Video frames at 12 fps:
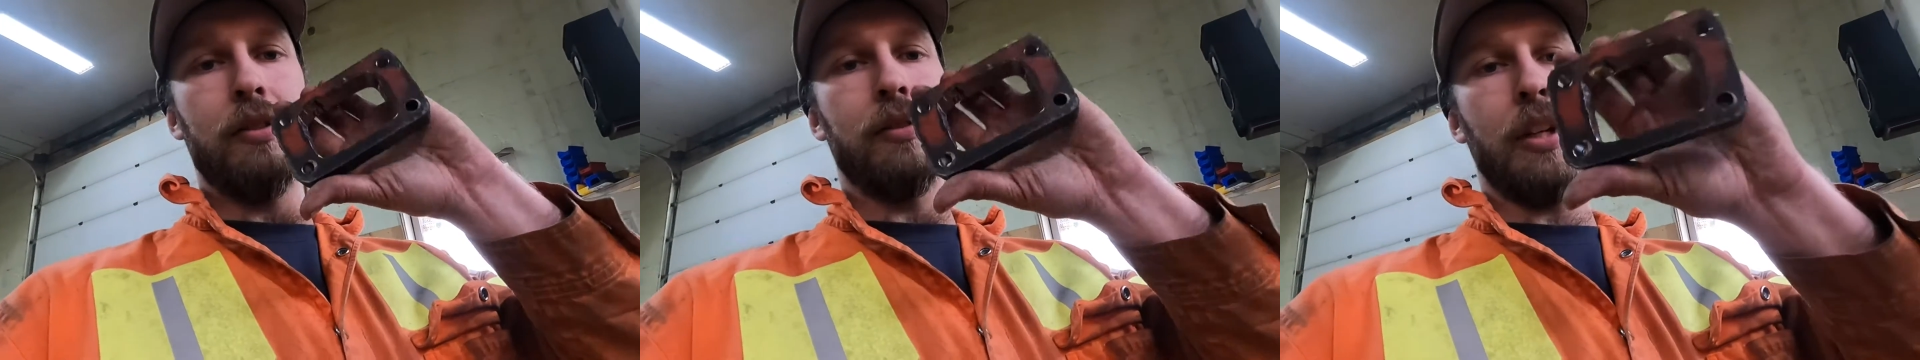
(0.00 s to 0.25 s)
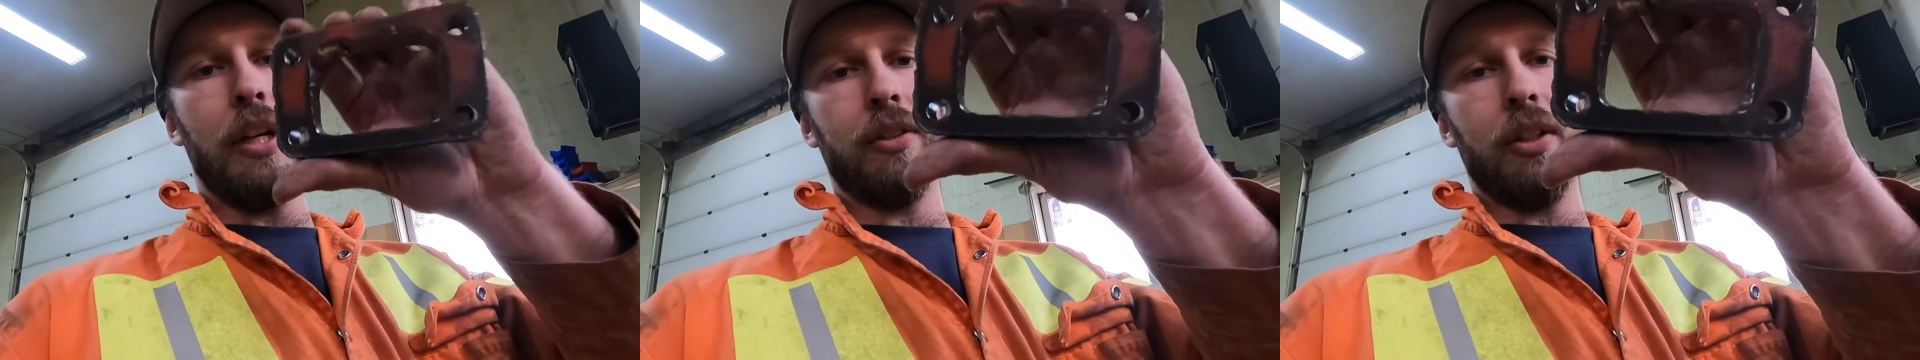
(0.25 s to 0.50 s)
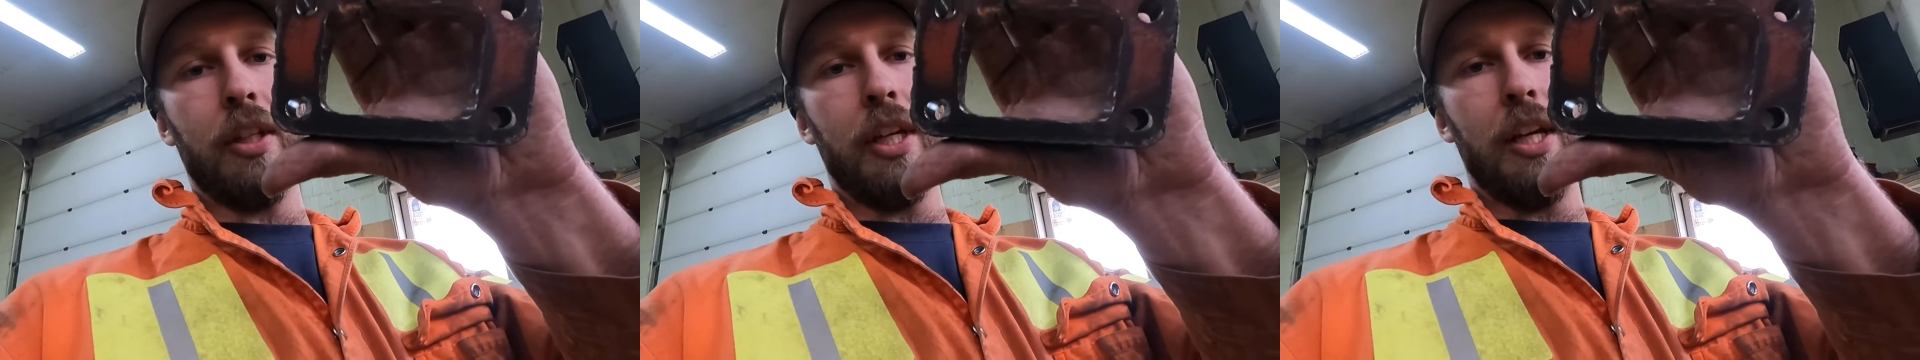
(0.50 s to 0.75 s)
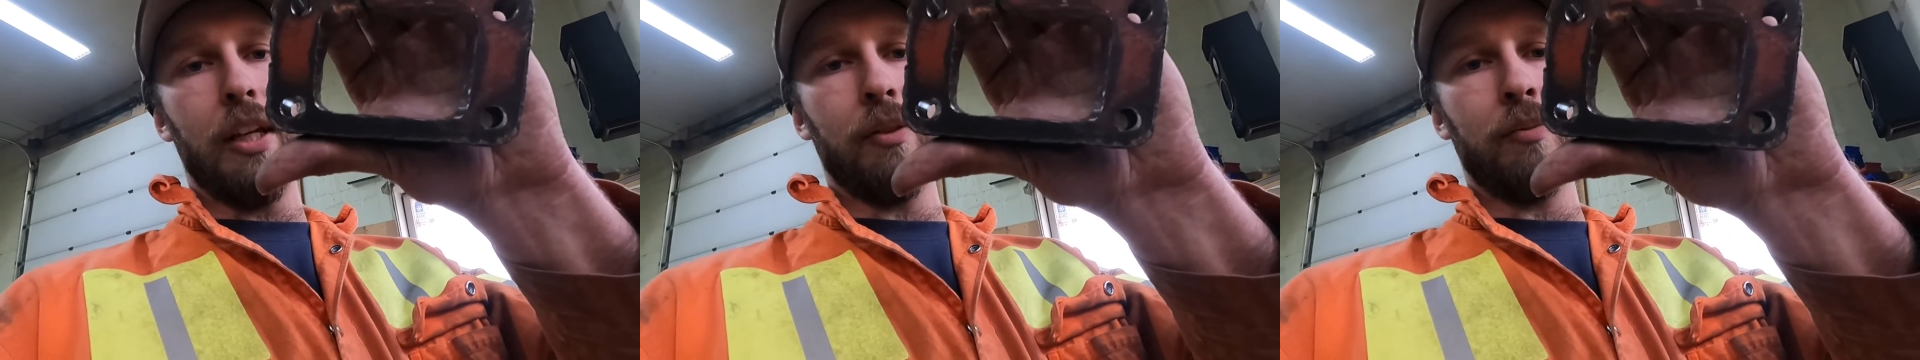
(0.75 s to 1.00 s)
that's
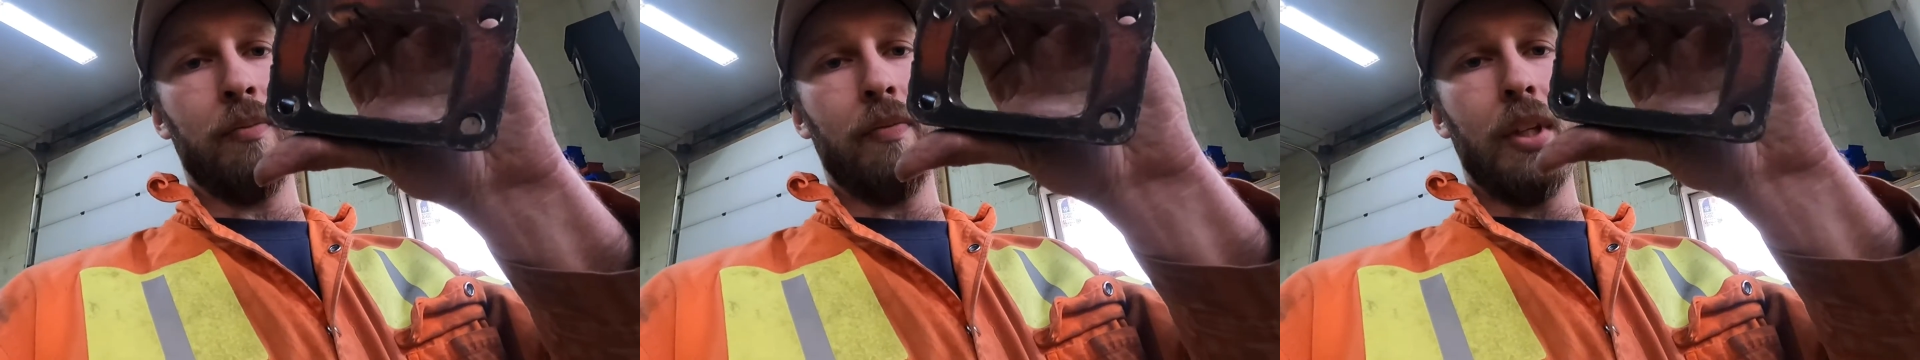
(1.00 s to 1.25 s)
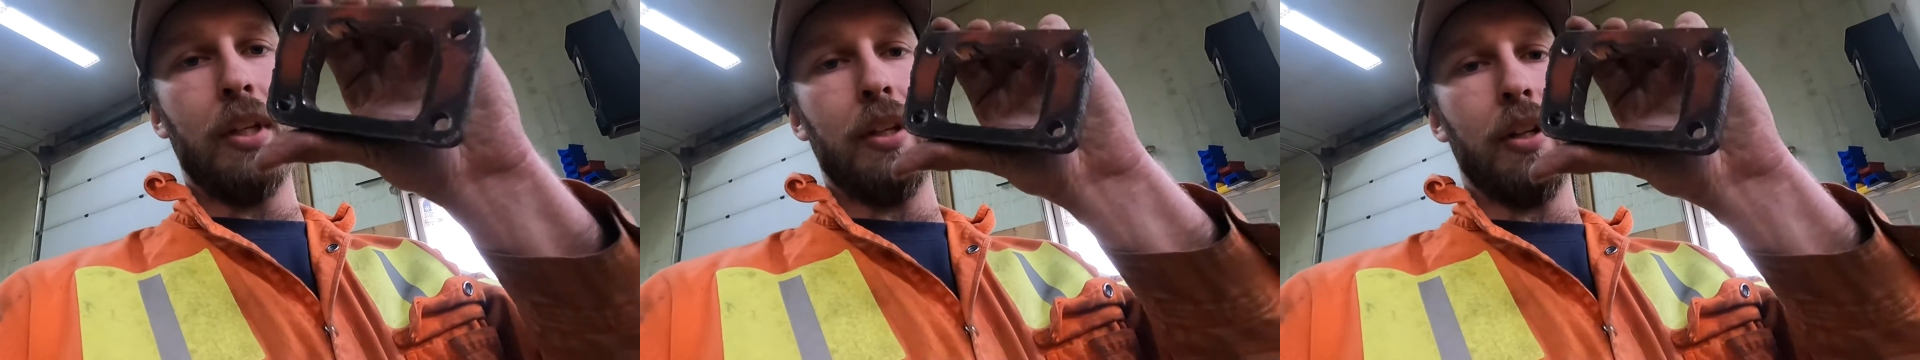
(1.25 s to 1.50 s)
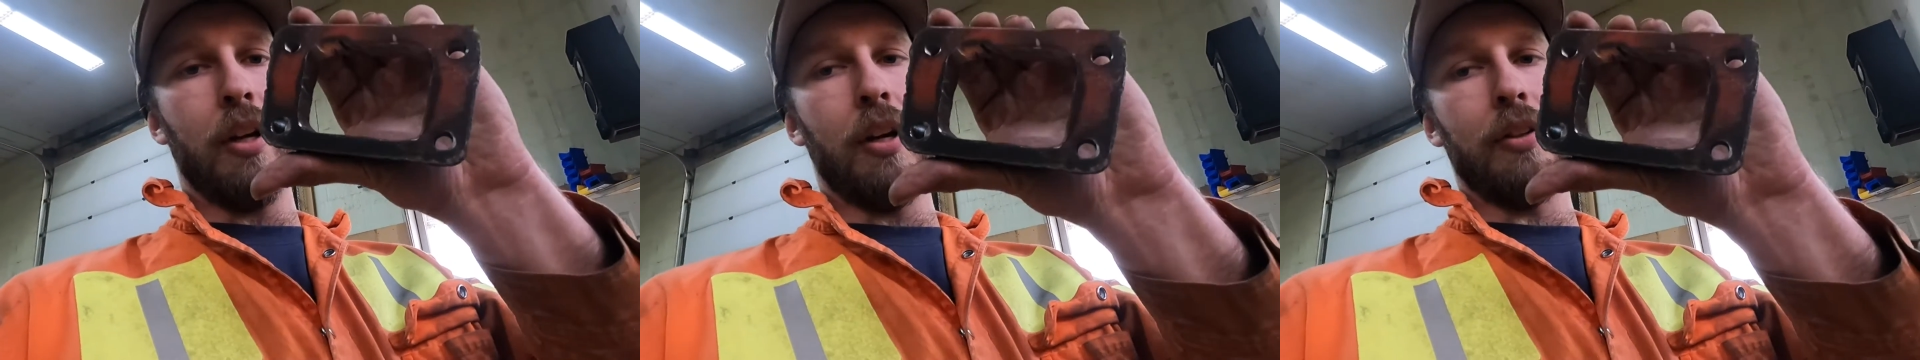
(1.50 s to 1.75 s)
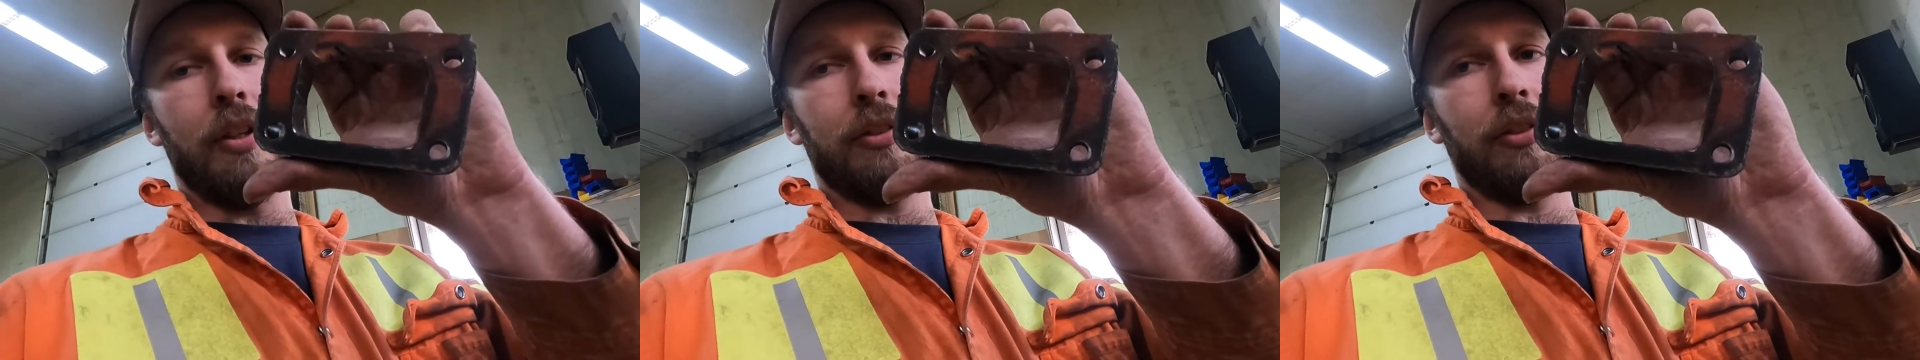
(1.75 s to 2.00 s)
clean.
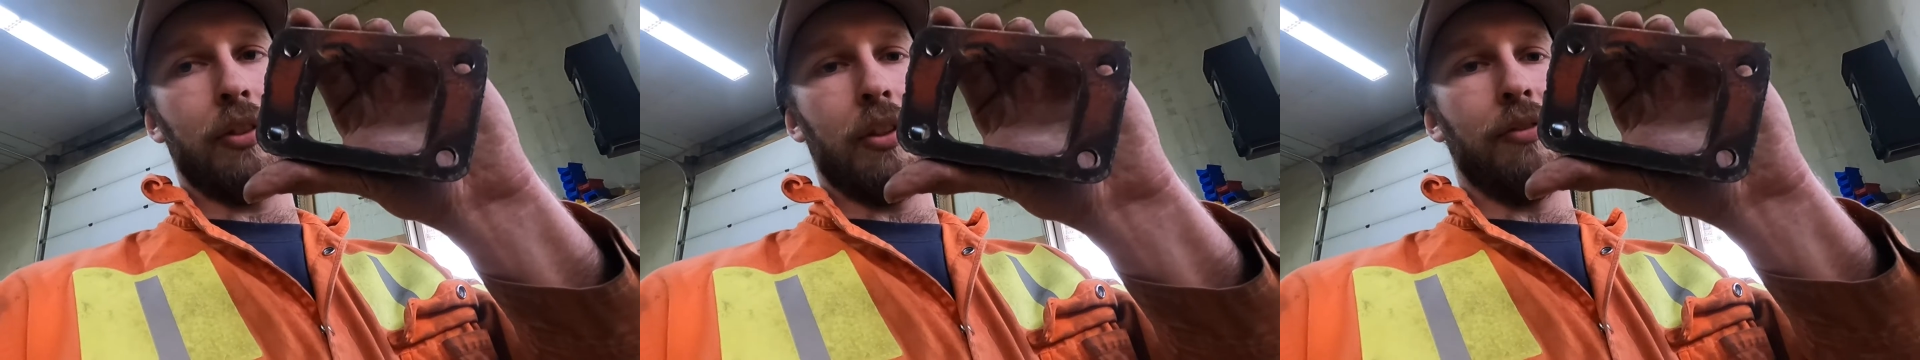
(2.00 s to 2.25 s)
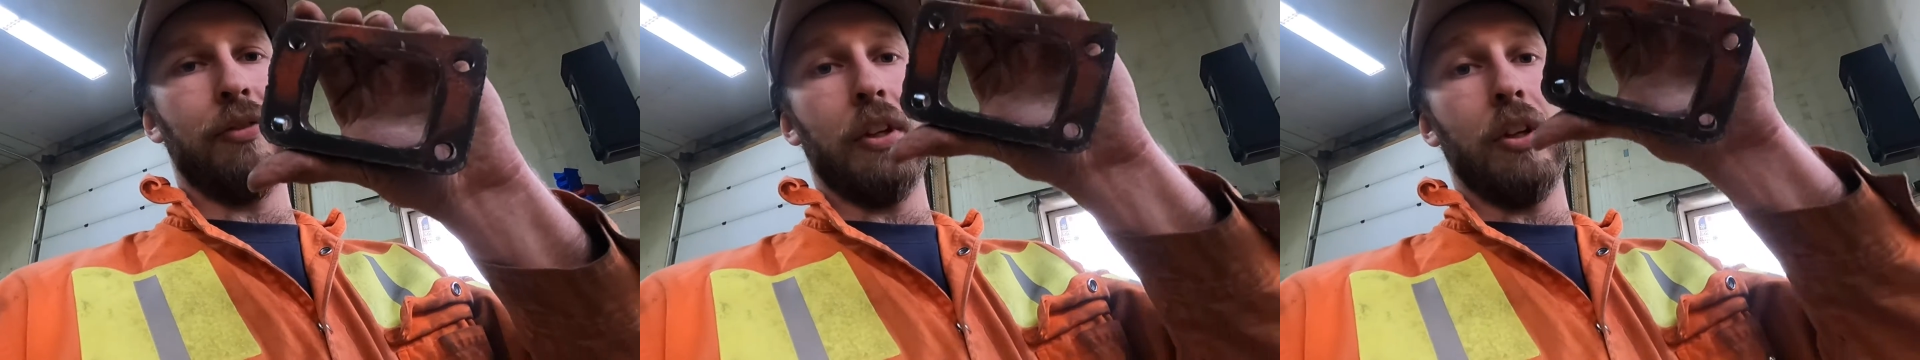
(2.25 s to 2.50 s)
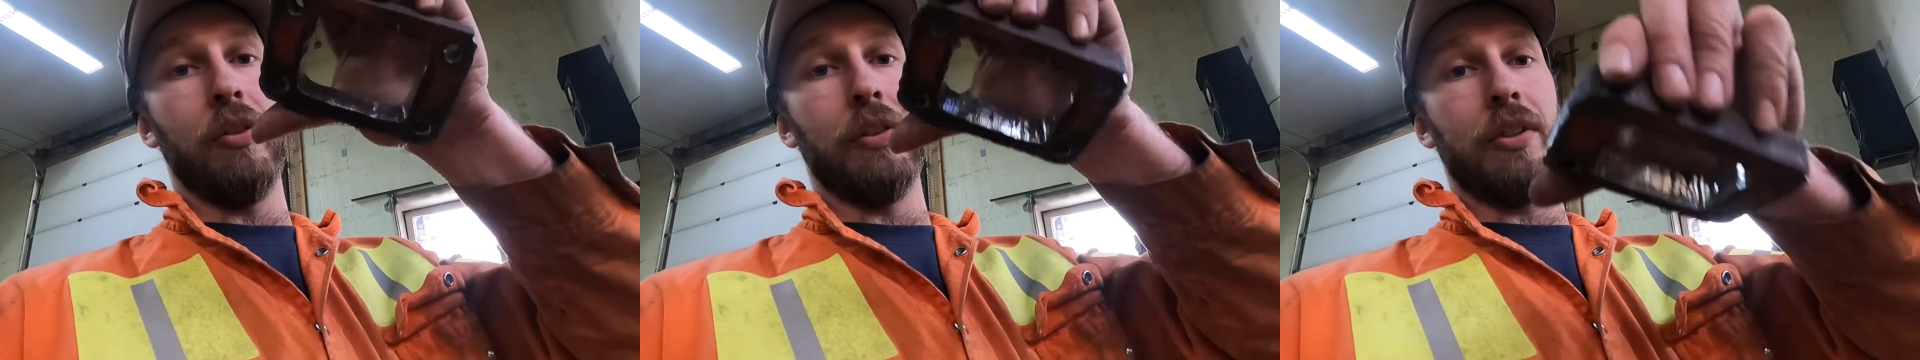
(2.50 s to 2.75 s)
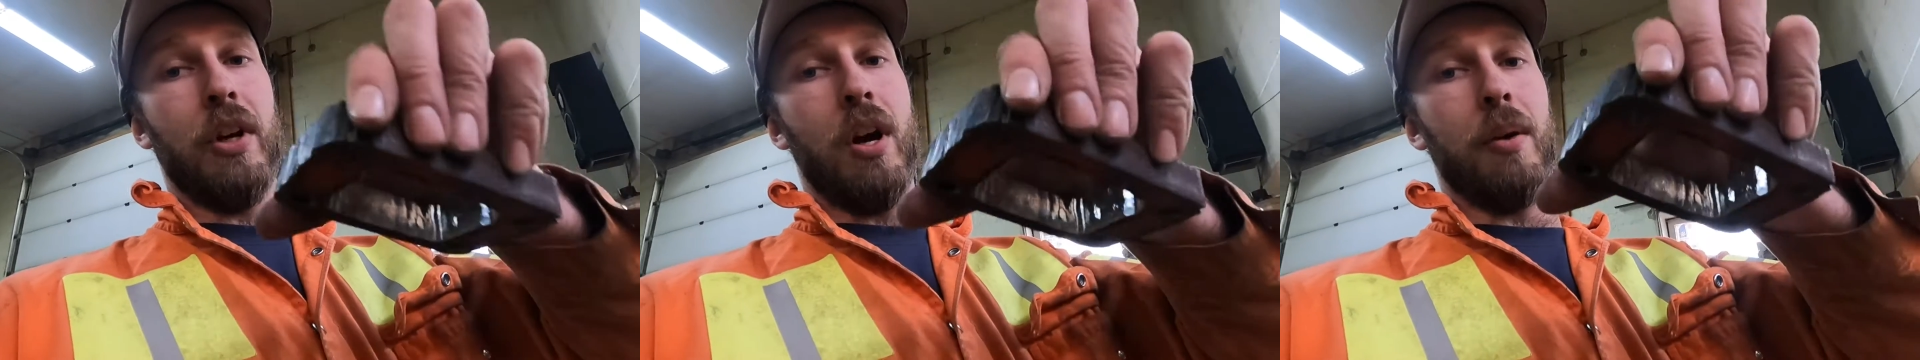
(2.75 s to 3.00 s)
This is gonna fit over
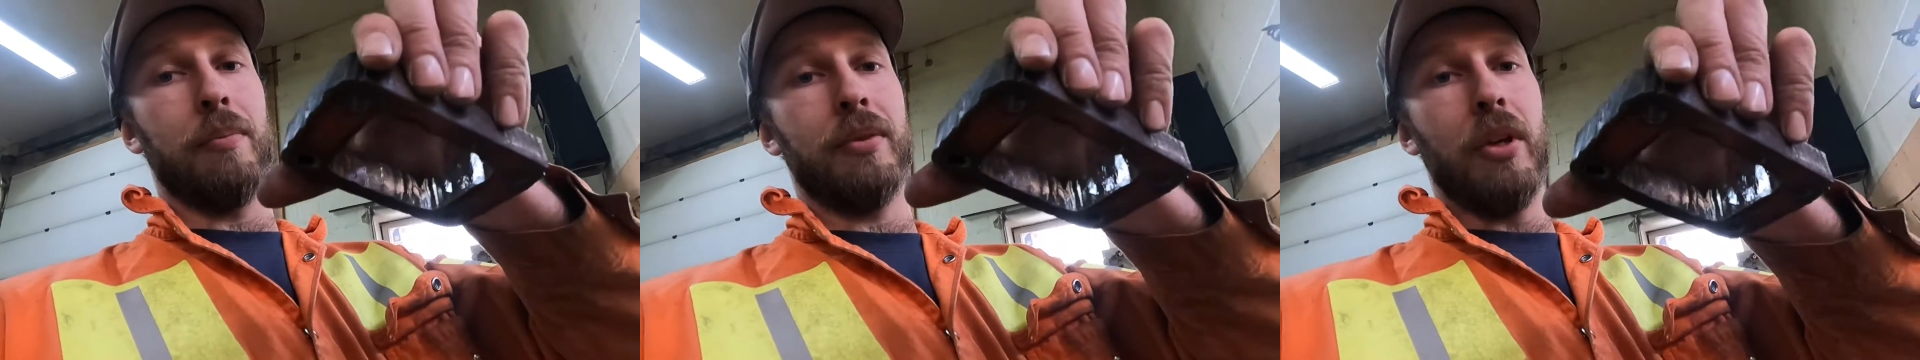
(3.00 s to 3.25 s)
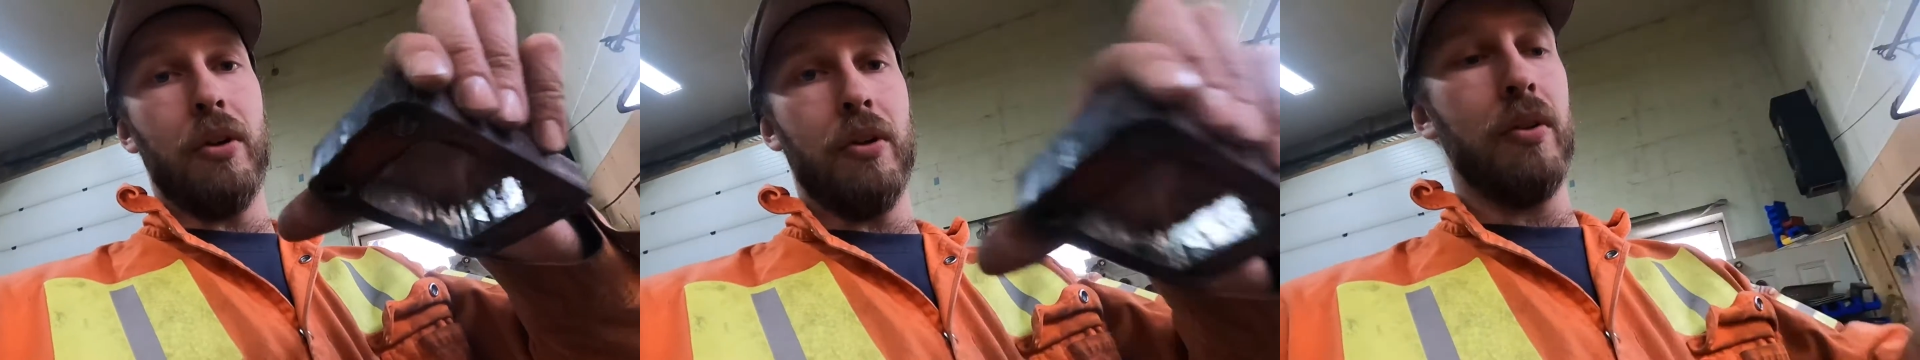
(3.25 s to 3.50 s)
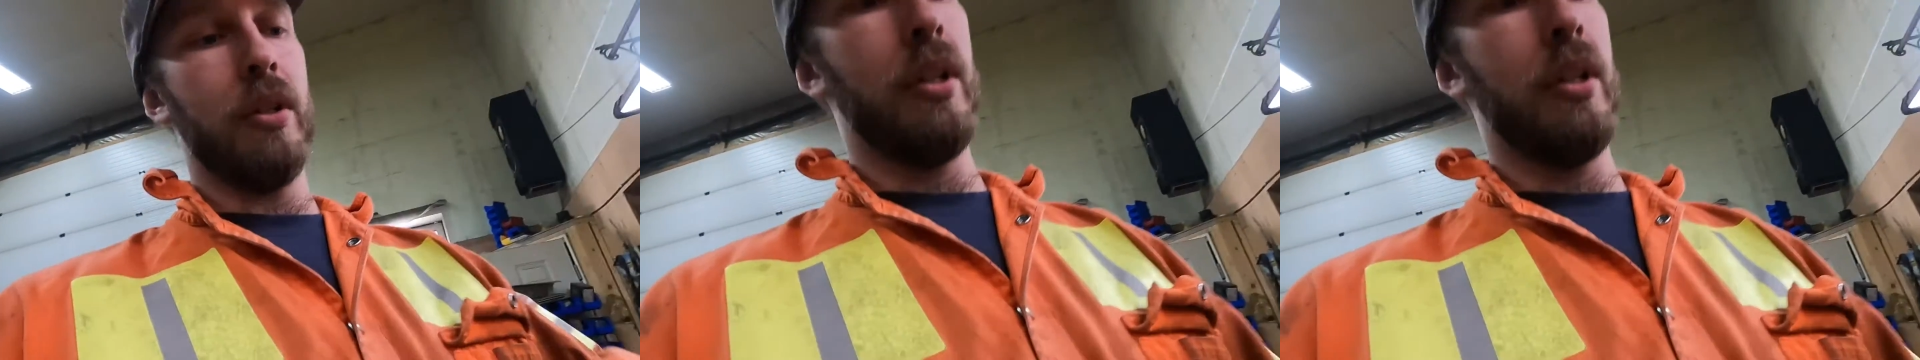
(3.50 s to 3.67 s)
top too,